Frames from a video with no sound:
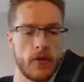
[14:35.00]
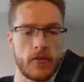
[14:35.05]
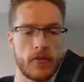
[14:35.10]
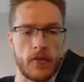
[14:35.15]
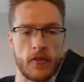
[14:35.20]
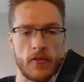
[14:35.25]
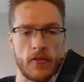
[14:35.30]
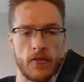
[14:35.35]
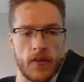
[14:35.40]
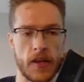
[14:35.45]

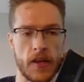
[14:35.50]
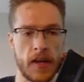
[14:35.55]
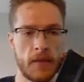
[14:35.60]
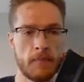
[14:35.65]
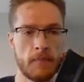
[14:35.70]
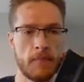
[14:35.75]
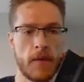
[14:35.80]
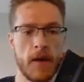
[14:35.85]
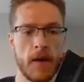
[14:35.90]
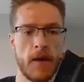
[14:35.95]
team,
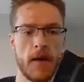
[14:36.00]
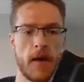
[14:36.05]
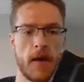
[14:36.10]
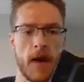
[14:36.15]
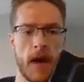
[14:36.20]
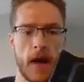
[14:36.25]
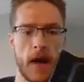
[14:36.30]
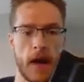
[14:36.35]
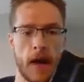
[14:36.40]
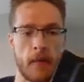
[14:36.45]

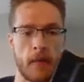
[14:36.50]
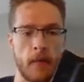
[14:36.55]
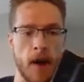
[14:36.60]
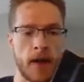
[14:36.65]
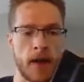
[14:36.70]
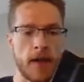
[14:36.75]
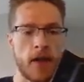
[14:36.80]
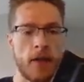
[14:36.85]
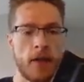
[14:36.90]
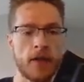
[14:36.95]
I
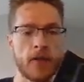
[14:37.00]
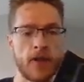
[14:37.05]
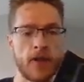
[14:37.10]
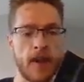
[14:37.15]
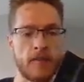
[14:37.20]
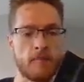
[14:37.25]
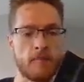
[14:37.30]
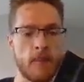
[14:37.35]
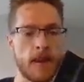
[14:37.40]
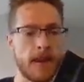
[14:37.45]
know I don't have
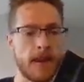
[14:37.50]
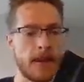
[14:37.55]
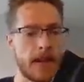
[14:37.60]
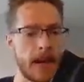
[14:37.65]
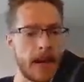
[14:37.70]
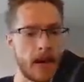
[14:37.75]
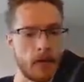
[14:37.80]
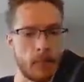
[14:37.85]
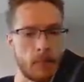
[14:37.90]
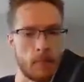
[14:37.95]
many
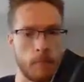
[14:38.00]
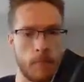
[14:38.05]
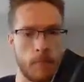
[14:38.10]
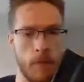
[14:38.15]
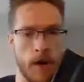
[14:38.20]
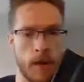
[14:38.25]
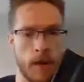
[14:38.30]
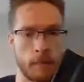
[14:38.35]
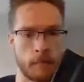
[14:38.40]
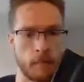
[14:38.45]
yellow
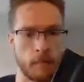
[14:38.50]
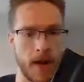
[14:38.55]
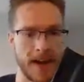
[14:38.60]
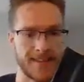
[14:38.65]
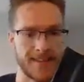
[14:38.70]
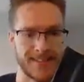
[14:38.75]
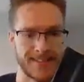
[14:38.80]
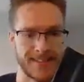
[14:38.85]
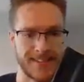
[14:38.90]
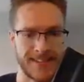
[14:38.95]

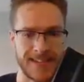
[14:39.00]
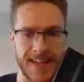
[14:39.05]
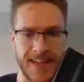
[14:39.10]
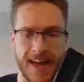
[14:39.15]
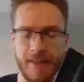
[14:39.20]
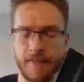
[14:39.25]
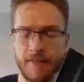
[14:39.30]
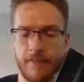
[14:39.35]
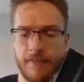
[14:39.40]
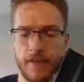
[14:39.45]
badges
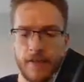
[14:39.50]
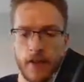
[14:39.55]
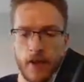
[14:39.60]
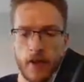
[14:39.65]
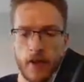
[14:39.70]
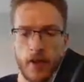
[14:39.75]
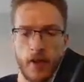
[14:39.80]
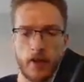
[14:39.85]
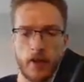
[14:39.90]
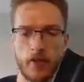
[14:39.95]
left.
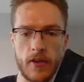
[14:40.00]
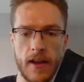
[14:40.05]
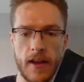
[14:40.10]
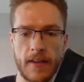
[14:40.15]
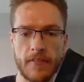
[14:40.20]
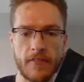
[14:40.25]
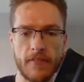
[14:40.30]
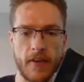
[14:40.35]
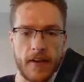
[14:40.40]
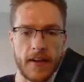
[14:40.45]
So let's
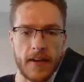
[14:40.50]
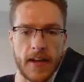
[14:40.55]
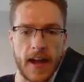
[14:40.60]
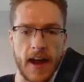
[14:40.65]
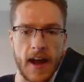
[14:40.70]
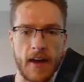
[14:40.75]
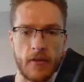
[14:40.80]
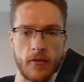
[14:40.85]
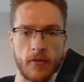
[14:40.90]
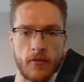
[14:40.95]
find a
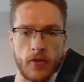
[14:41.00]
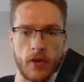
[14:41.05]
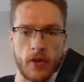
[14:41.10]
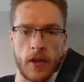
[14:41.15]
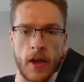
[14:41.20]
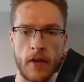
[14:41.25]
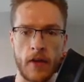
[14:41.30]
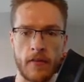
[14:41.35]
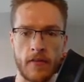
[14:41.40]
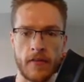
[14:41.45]
character who's got
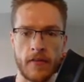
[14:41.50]
loads. I think